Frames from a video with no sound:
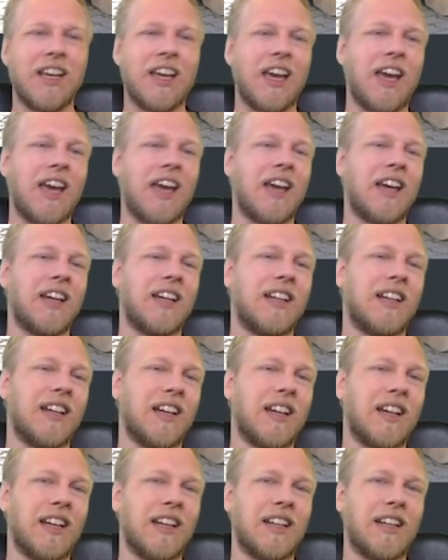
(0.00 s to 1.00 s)

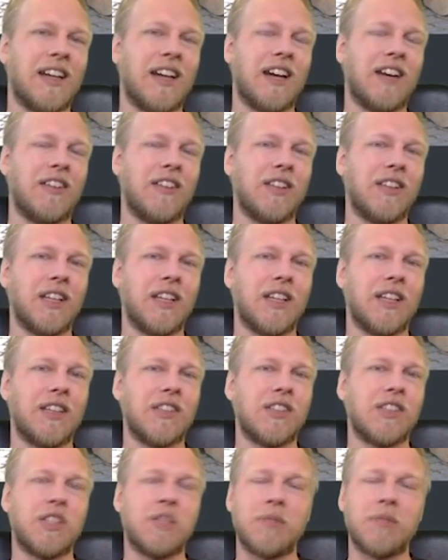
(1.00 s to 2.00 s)
and not really
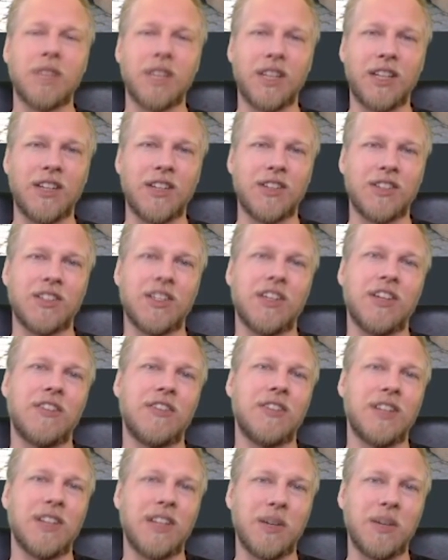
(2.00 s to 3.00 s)
stimulating
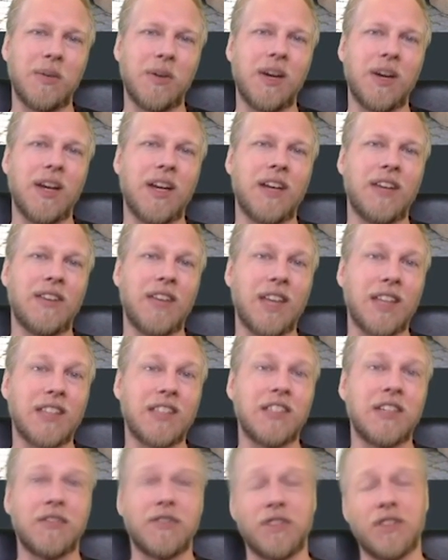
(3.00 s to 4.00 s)
yourself in any way, and that's
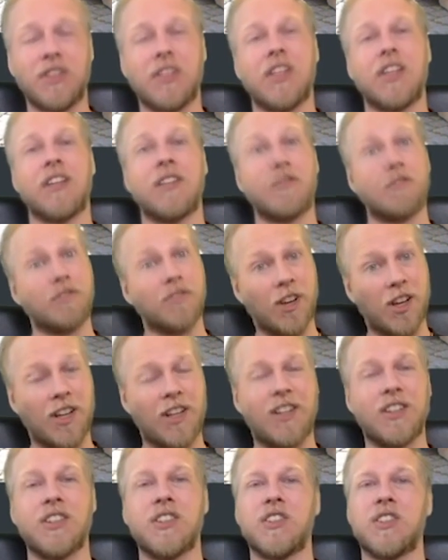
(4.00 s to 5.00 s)
different than
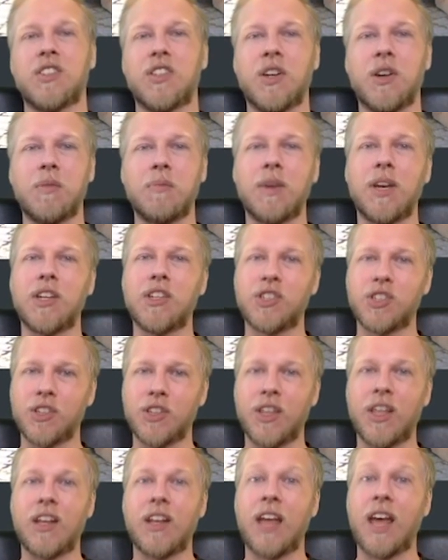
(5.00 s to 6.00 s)
fun. So make sure
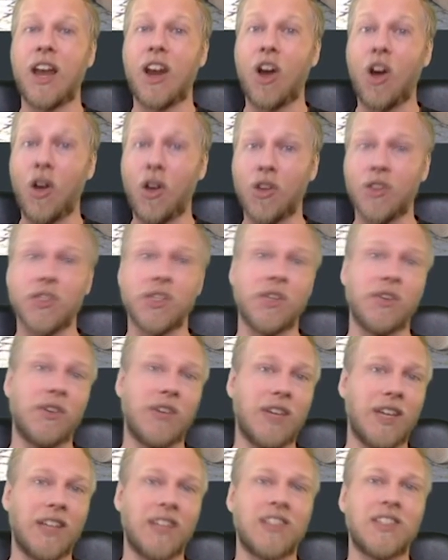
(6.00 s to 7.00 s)
that that also
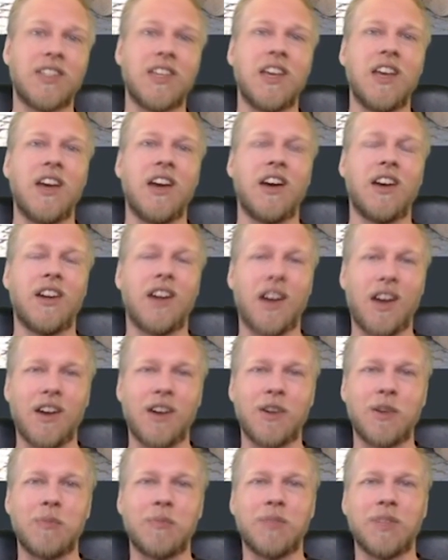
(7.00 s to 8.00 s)
gets an
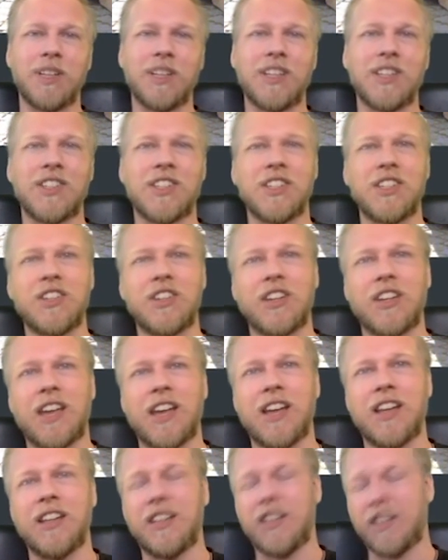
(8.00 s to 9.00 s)
honored place in your
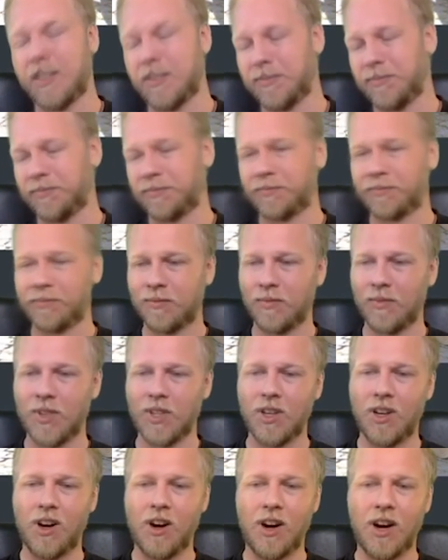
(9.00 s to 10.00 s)
calendar.
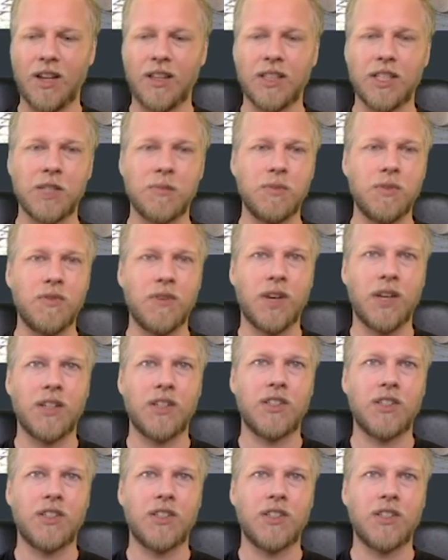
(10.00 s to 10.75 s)
All right, let's move on